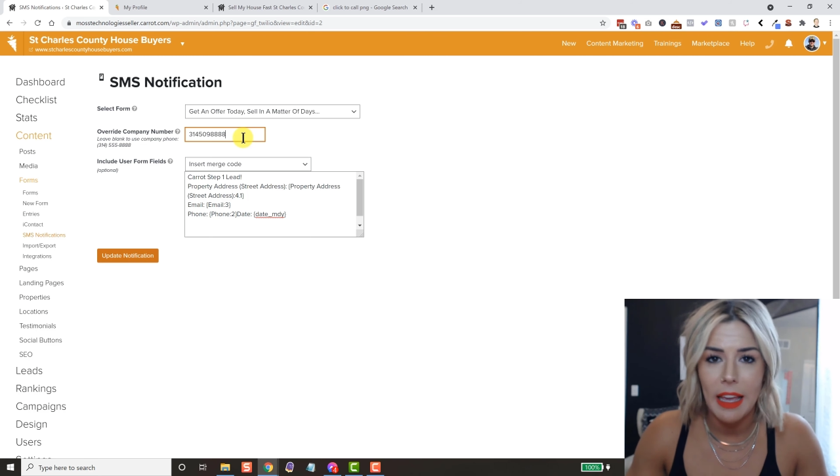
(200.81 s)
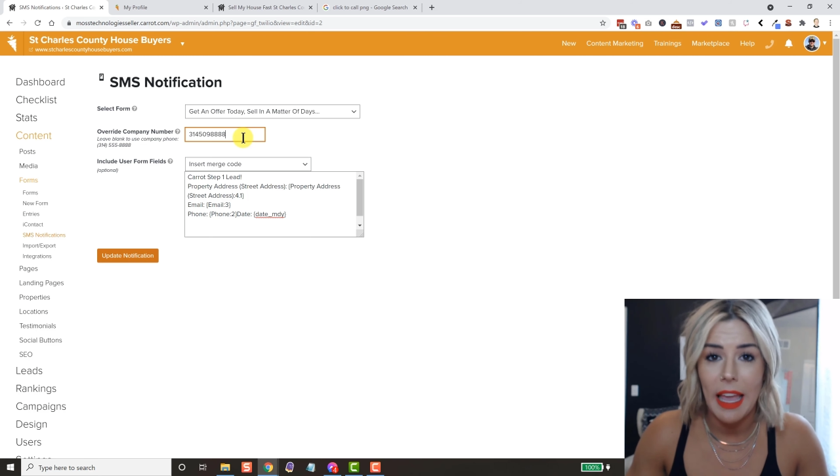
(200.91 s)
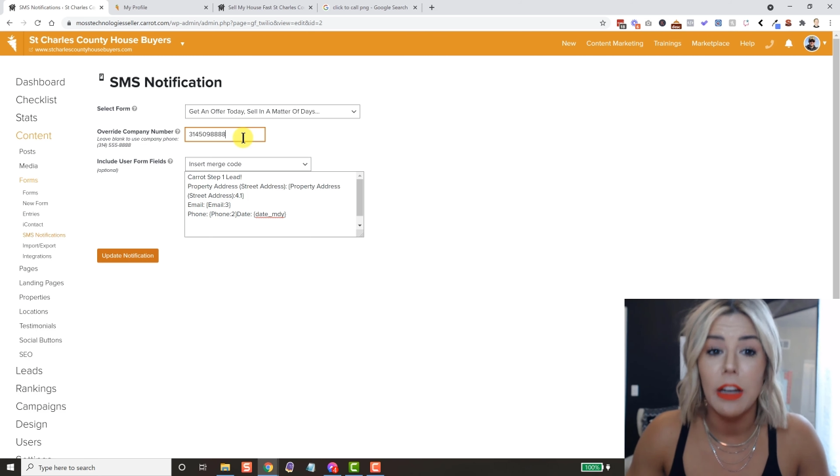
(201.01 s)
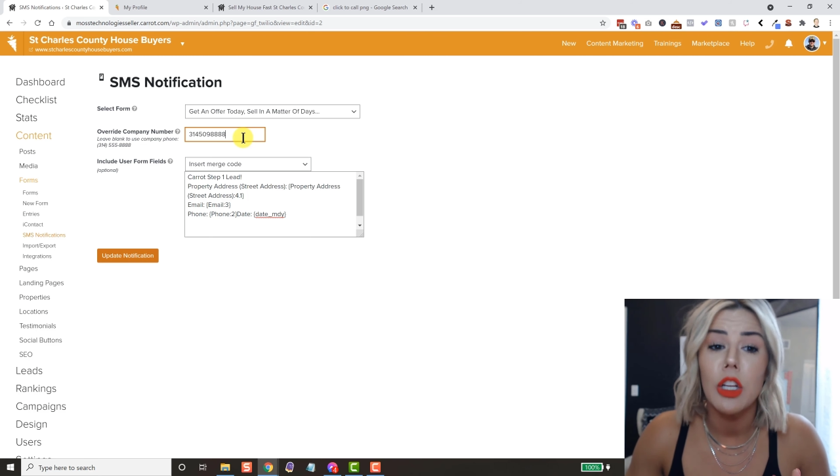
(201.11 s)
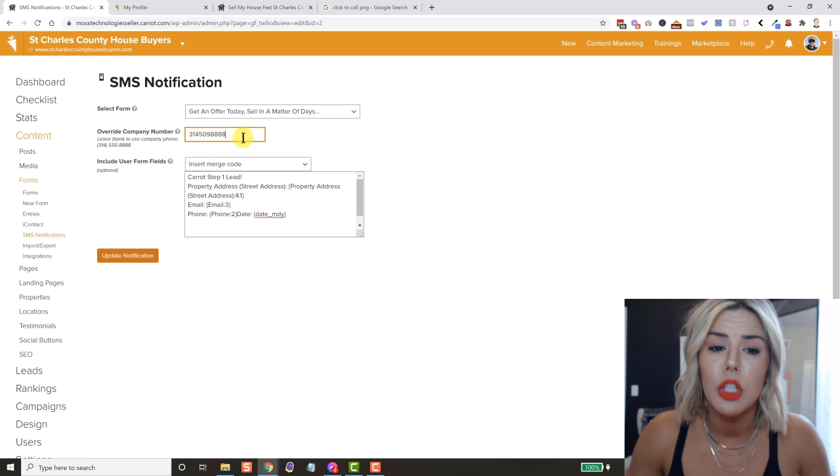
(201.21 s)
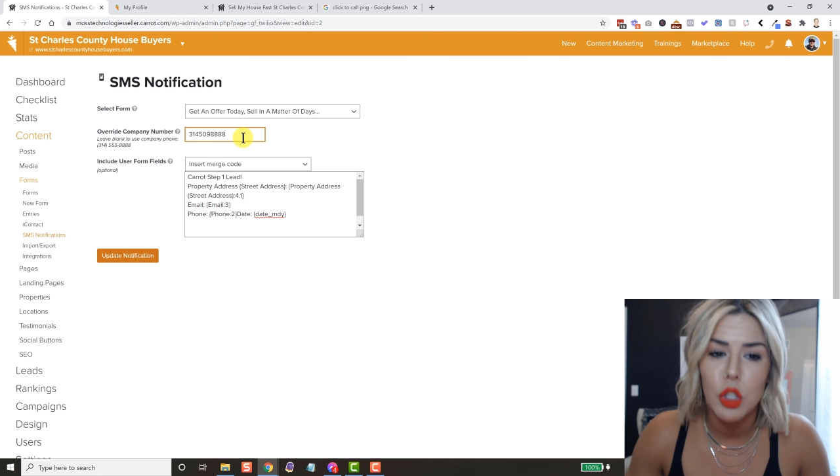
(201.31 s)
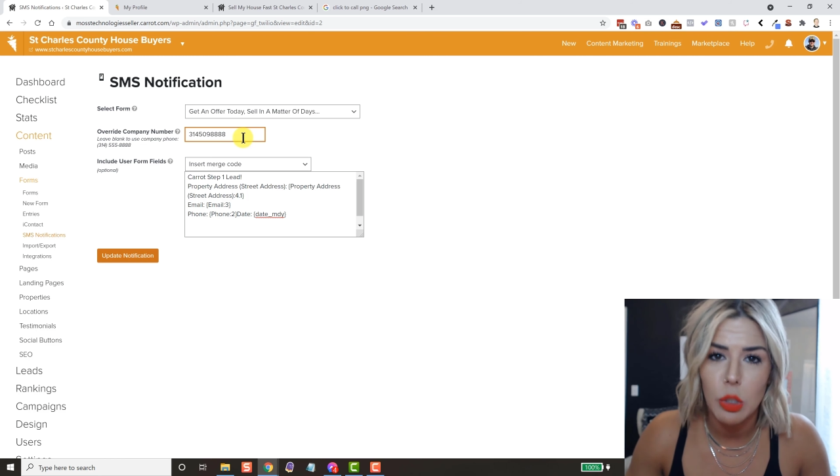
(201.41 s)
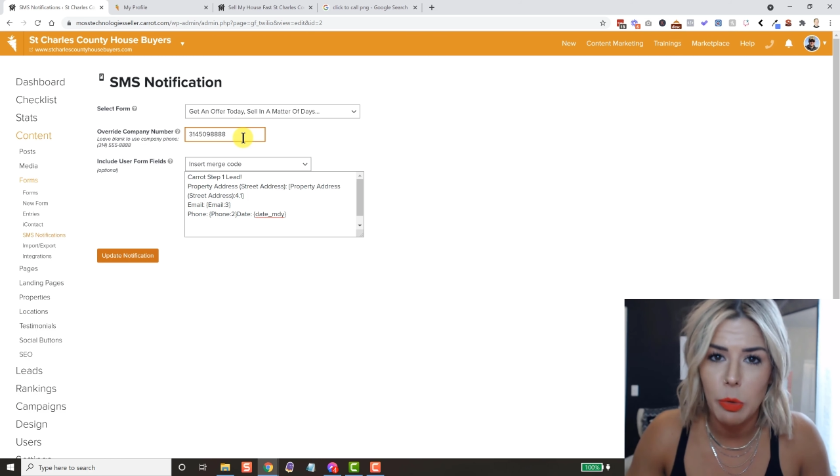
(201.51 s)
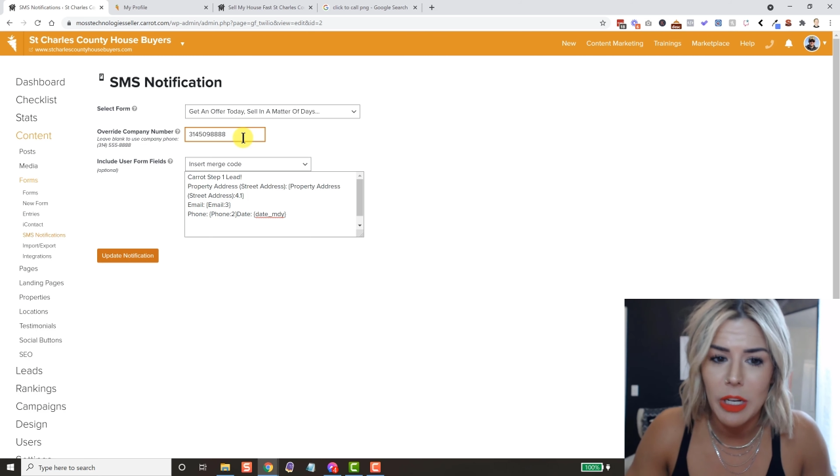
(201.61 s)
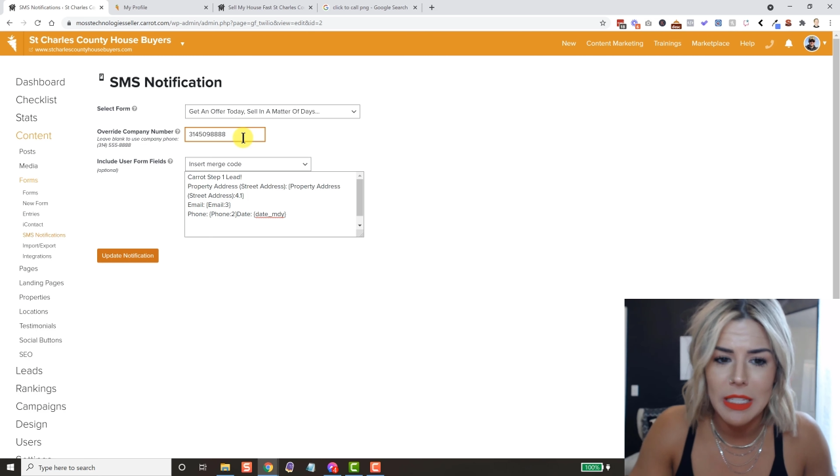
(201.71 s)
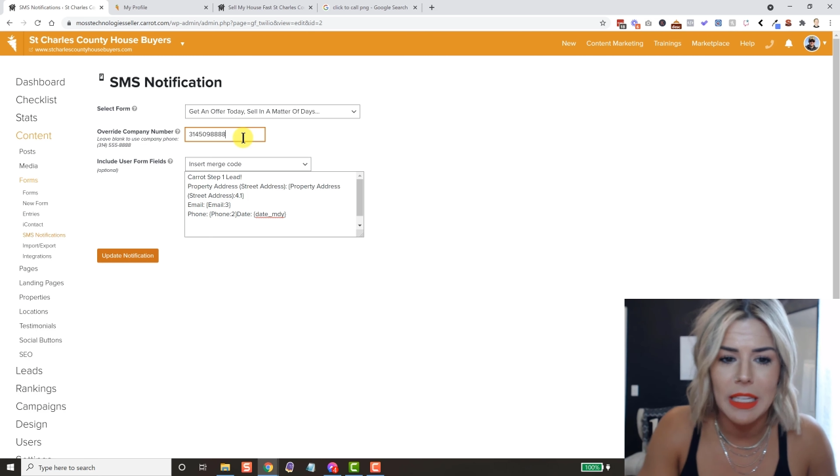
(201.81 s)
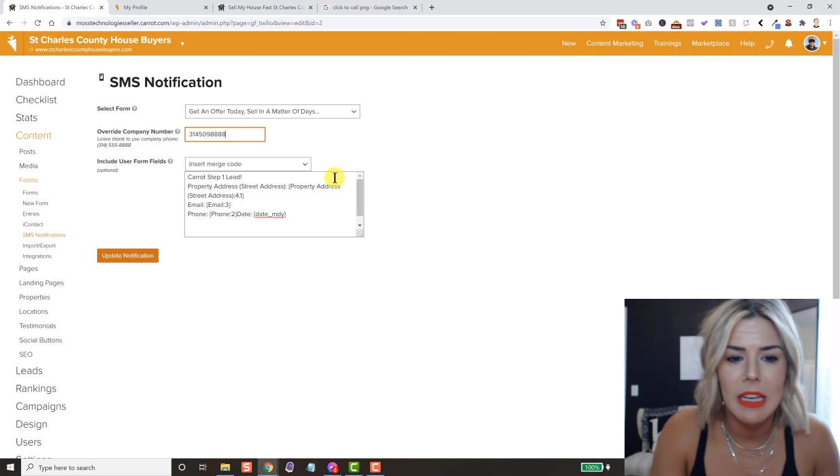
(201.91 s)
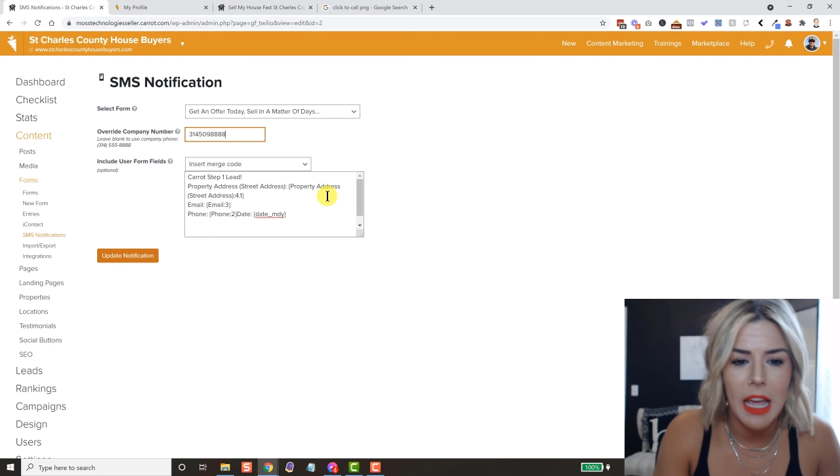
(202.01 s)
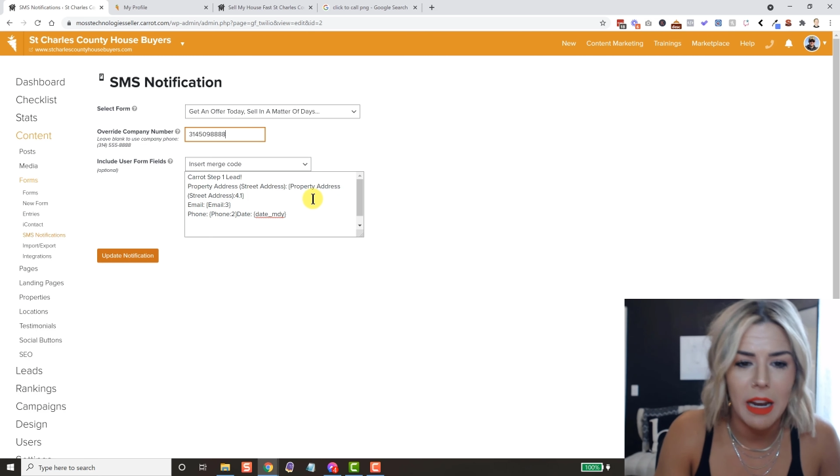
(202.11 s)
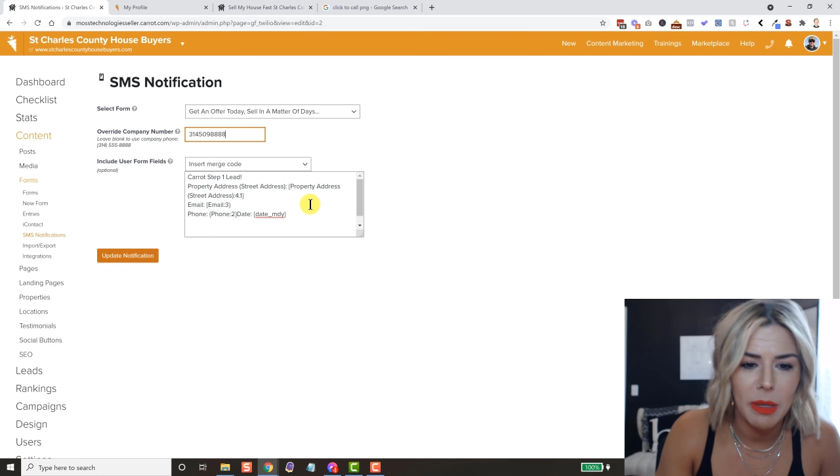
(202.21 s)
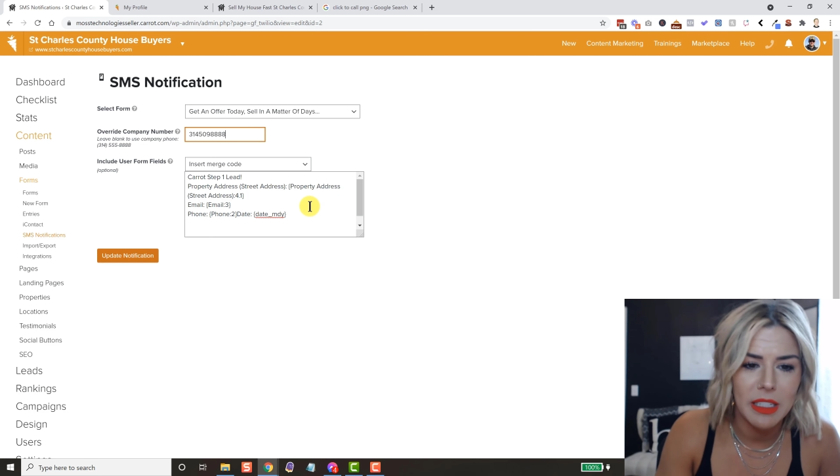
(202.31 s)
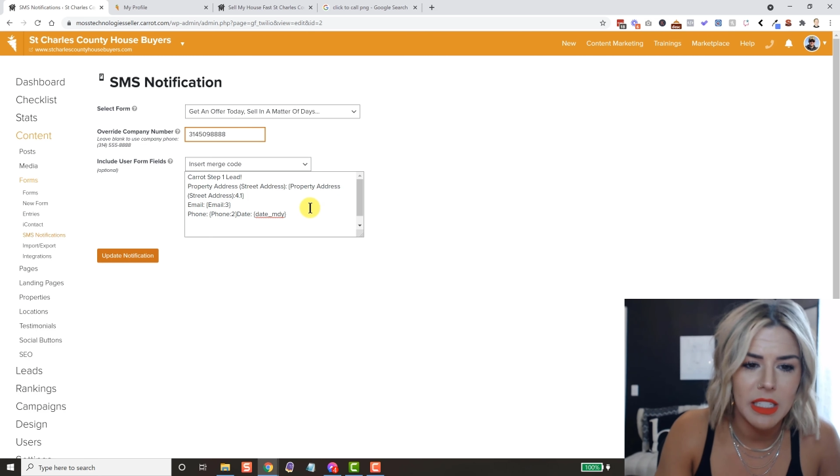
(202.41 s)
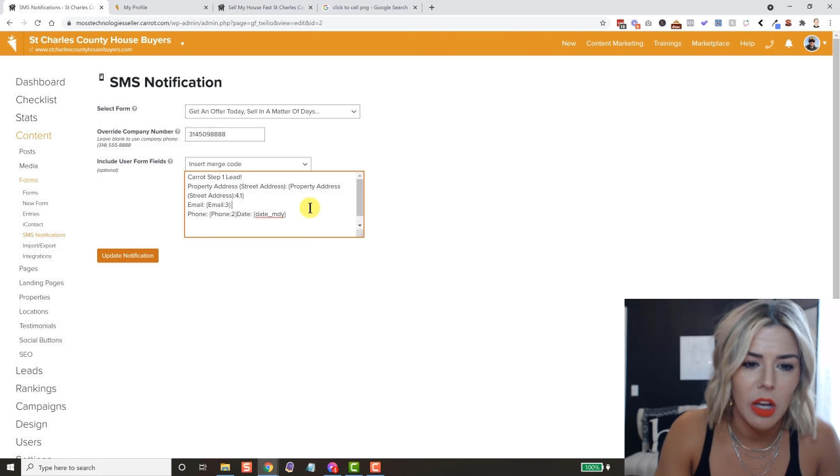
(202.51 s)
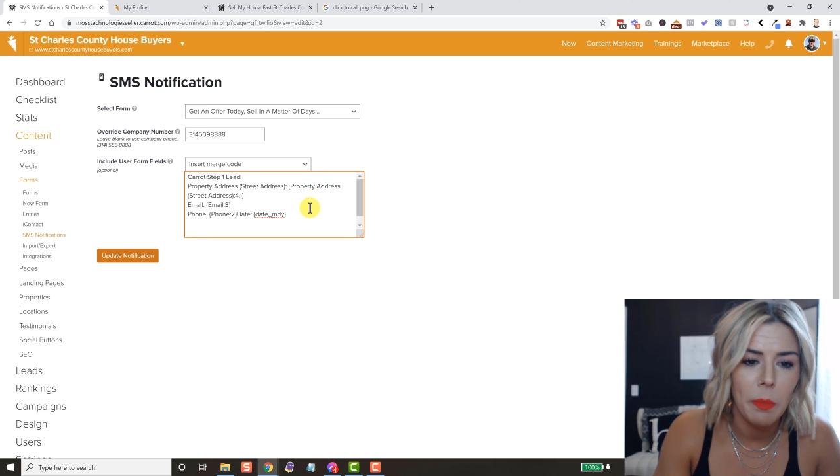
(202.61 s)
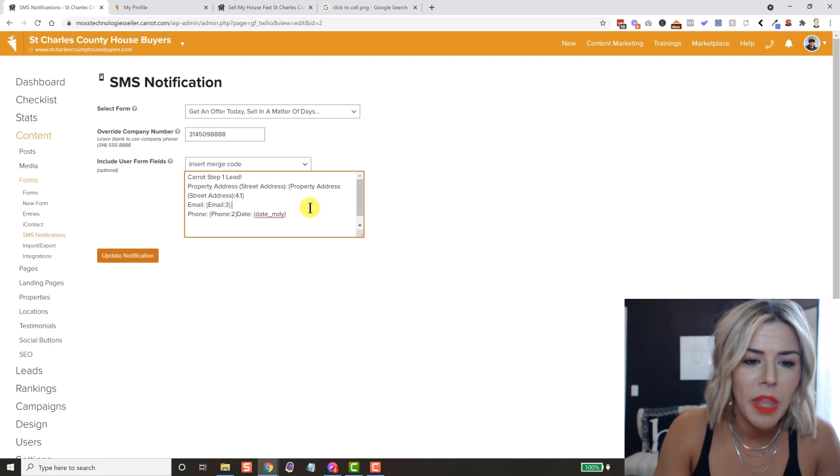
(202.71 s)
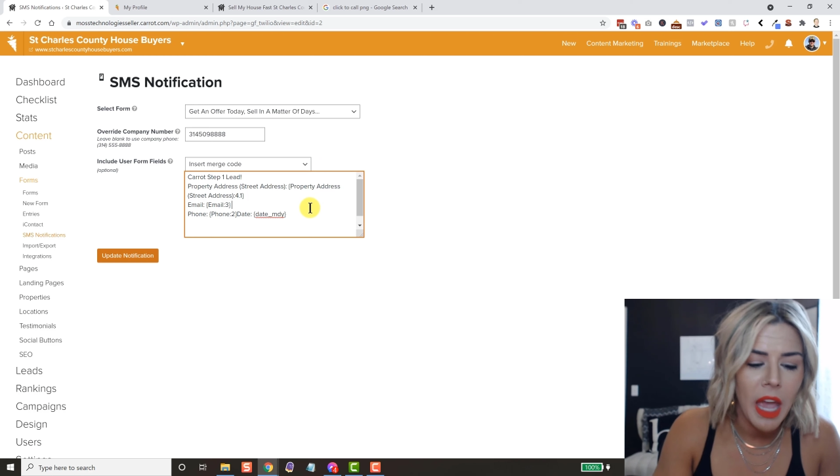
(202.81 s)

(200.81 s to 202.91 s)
Again, super easy, not a big deal.